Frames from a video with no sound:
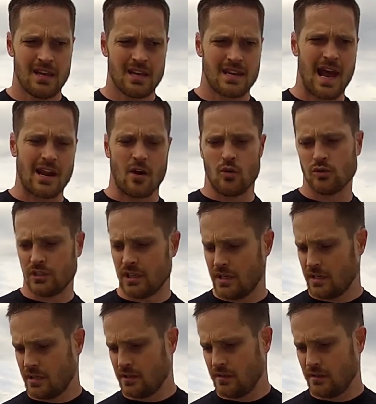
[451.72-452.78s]
not
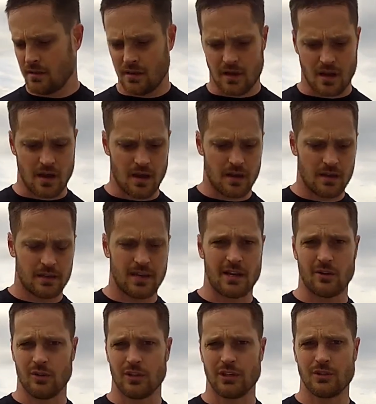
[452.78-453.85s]
only
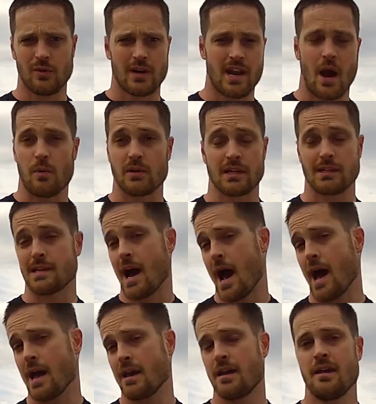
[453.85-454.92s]
do I not want to
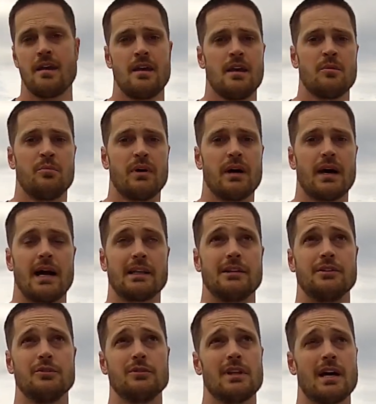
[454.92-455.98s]
die, but I
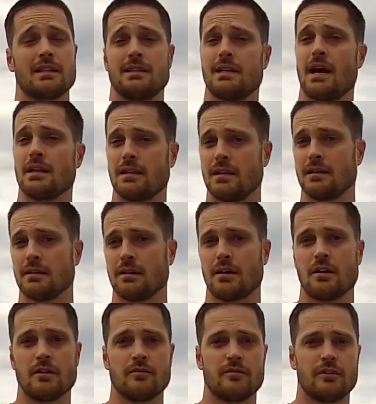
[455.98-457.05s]
do like the idea
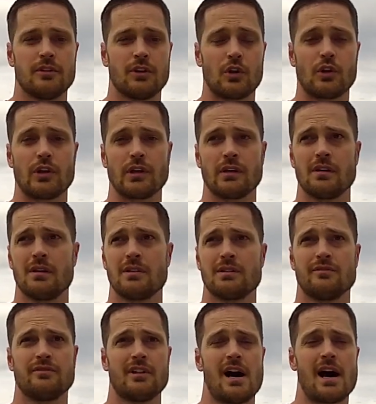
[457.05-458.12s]
of learning to
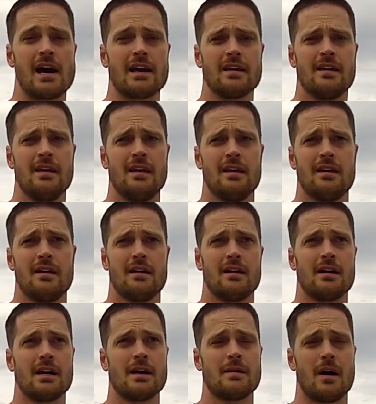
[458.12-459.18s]
fly
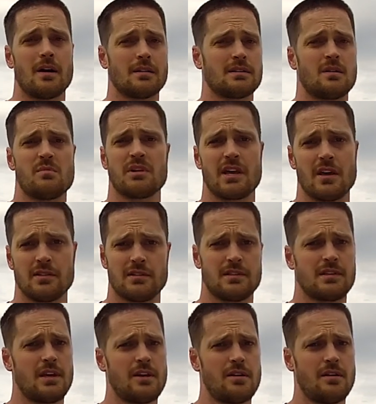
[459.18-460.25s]
on somebody else's
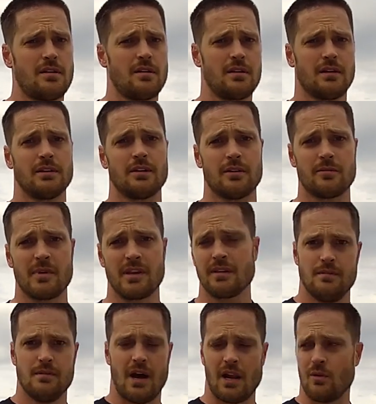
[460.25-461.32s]
gear. You know what I mean?
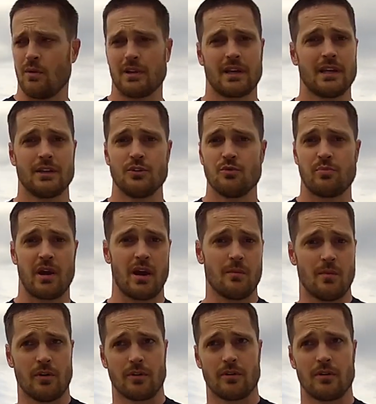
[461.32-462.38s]
I don't want to get a new
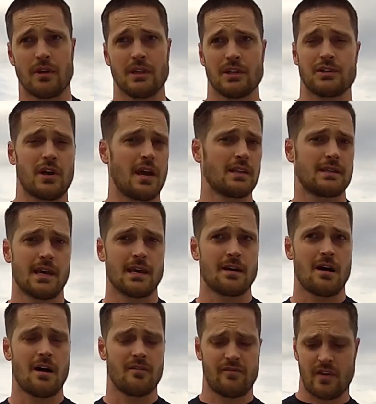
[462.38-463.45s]
paramotor and then try and take
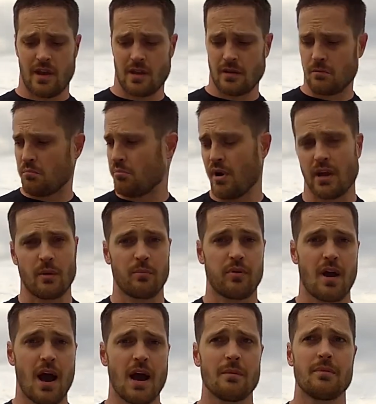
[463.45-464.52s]
off and break a
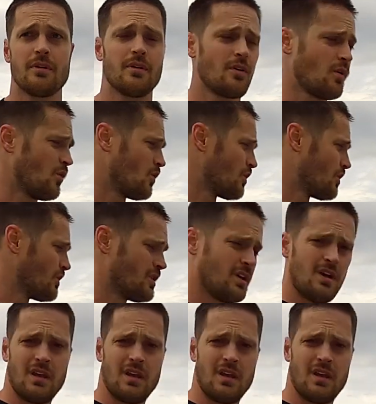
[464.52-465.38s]
prop, or